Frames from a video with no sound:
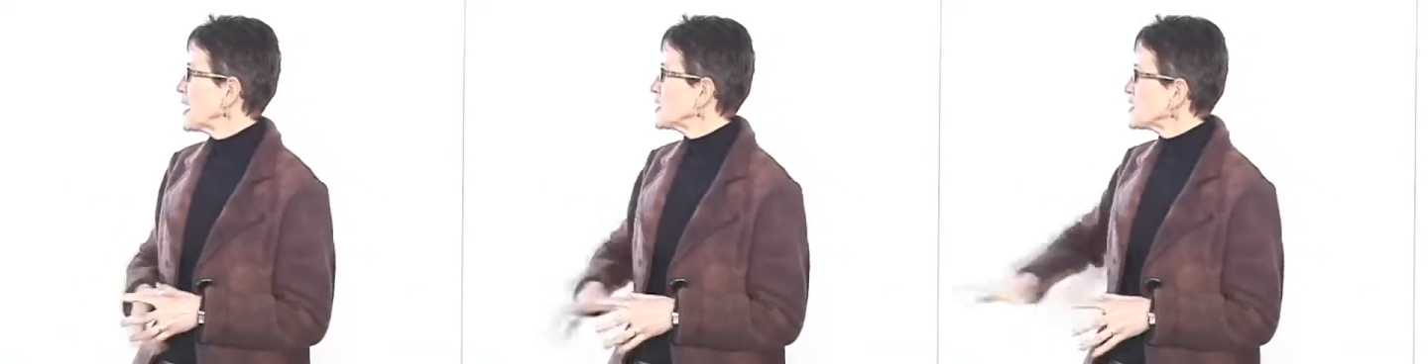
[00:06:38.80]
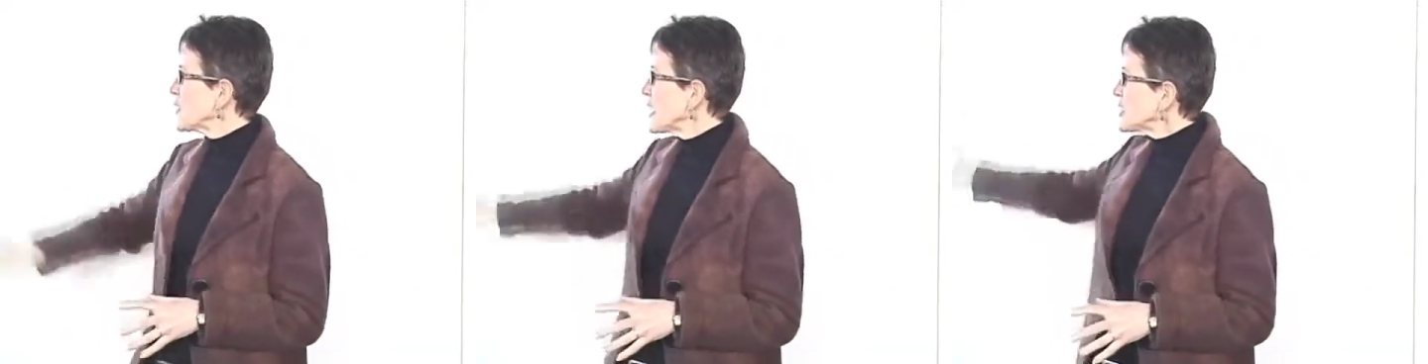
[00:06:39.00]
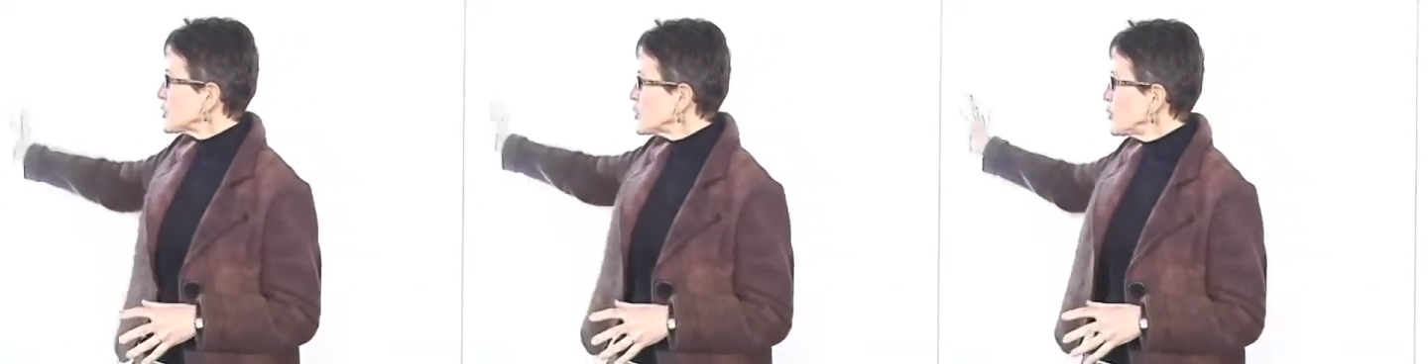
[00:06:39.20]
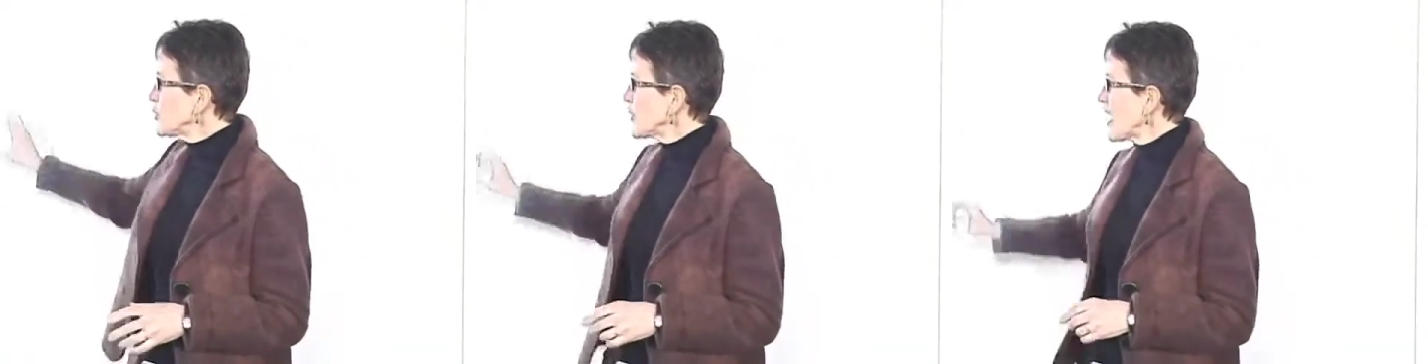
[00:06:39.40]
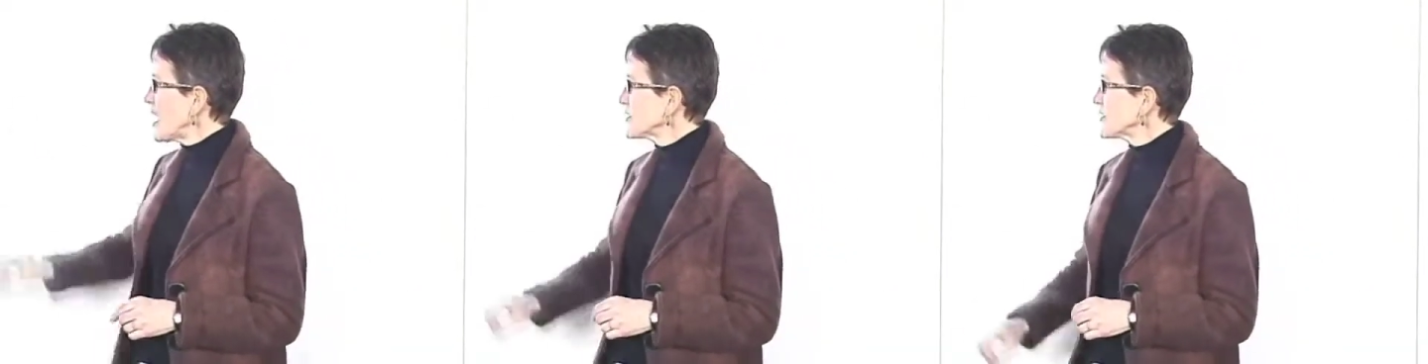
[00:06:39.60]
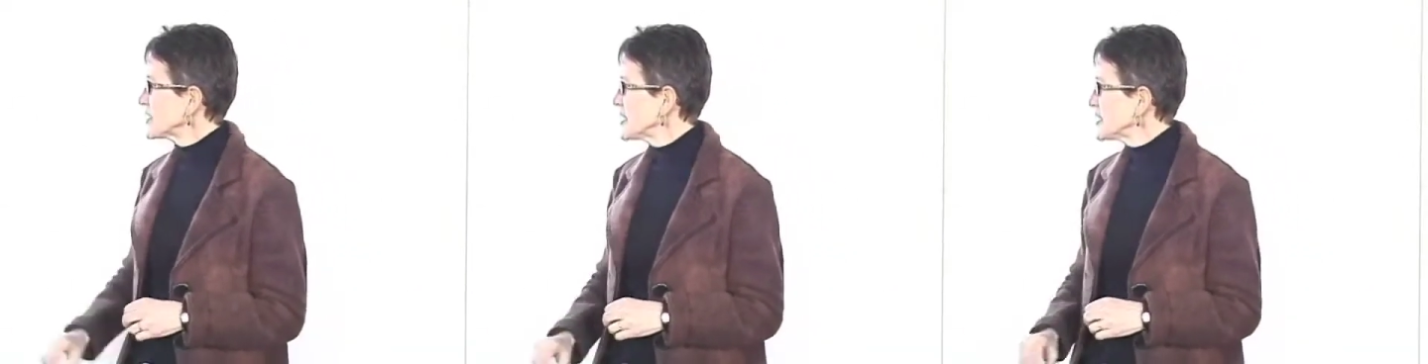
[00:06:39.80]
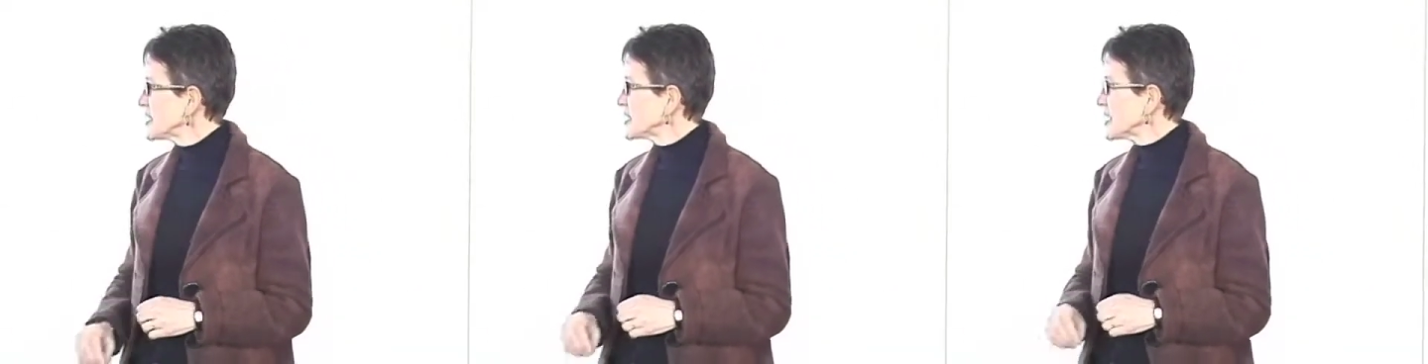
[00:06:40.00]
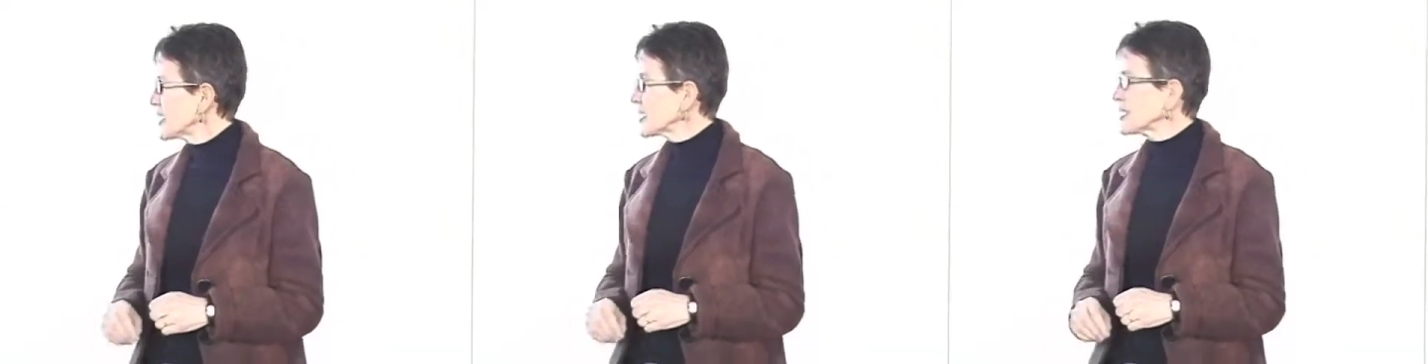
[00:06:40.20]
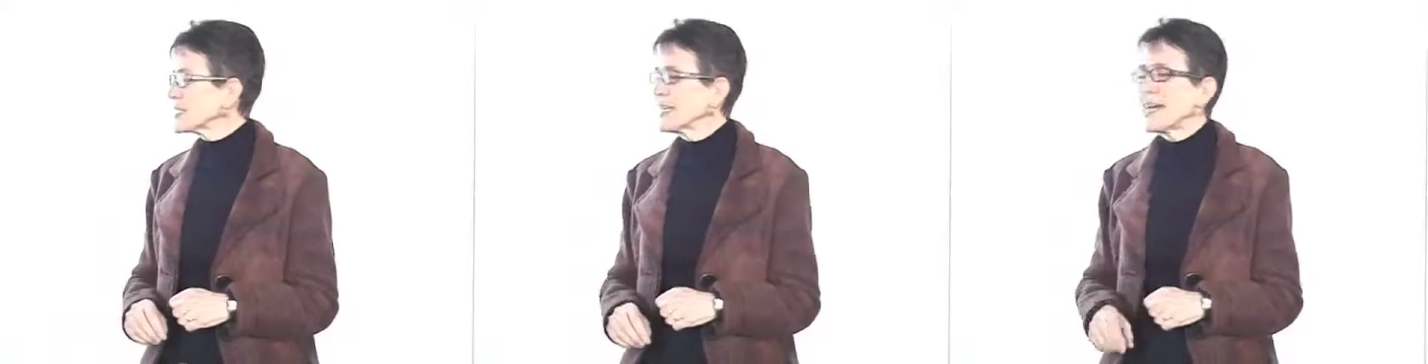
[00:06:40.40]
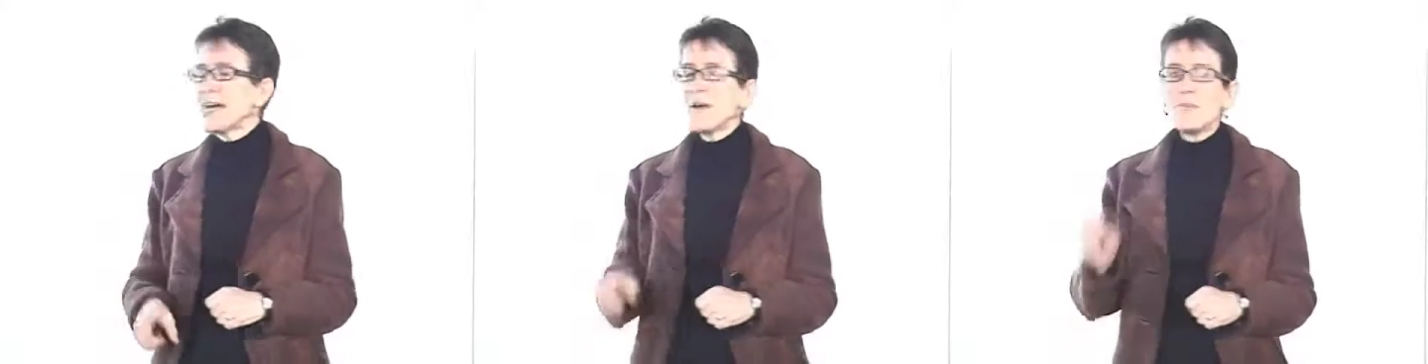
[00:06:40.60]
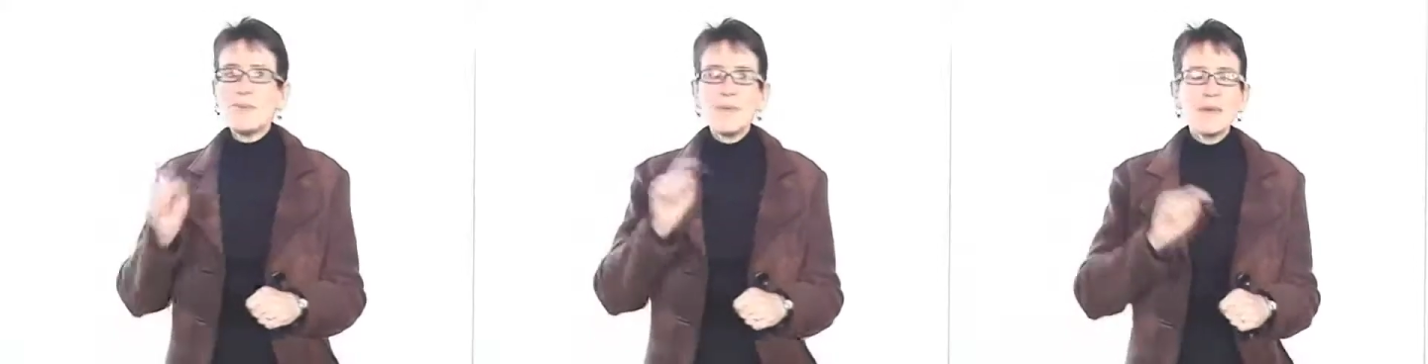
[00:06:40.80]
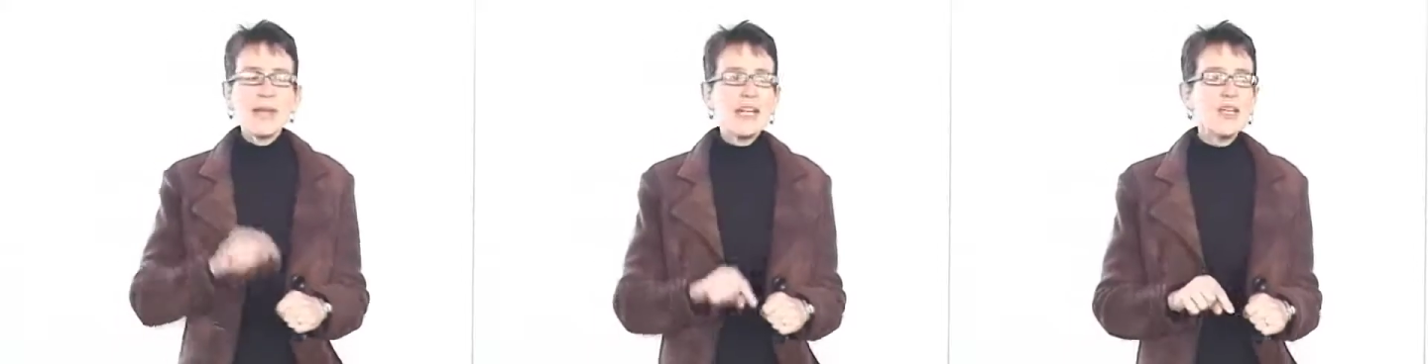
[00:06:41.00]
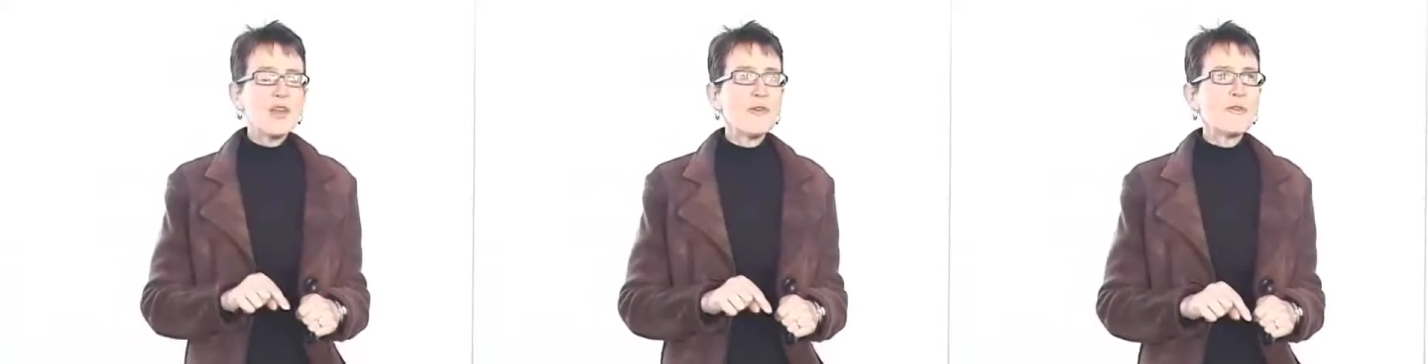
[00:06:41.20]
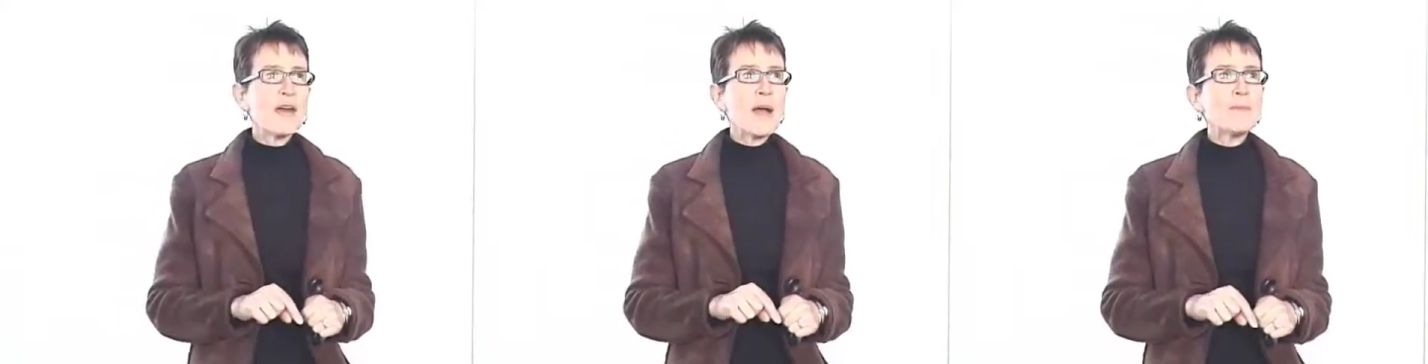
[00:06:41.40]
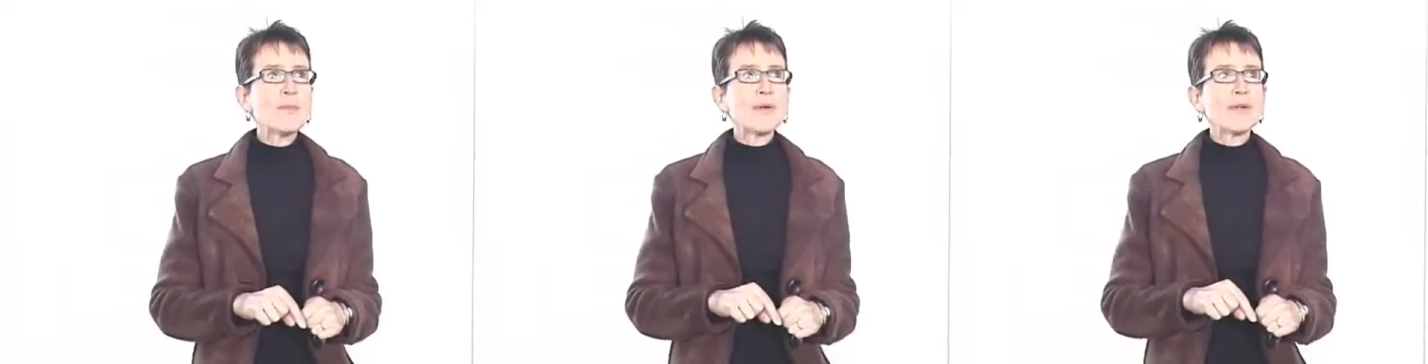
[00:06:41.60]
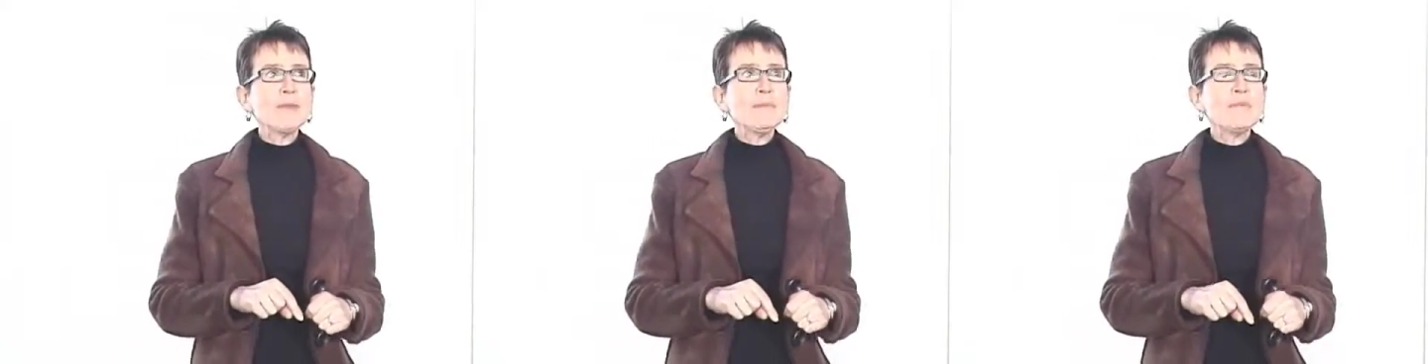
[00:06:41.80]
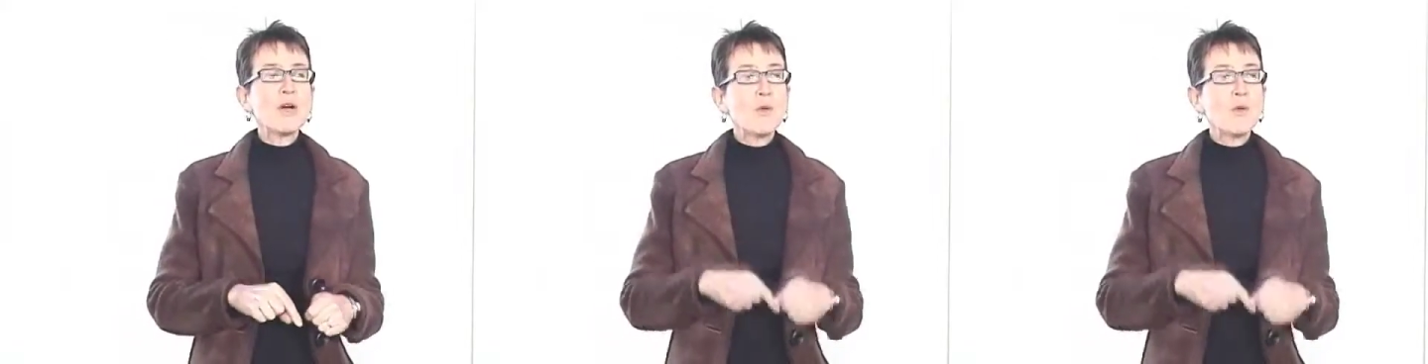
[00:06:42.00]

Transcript: So that's 2006. In November,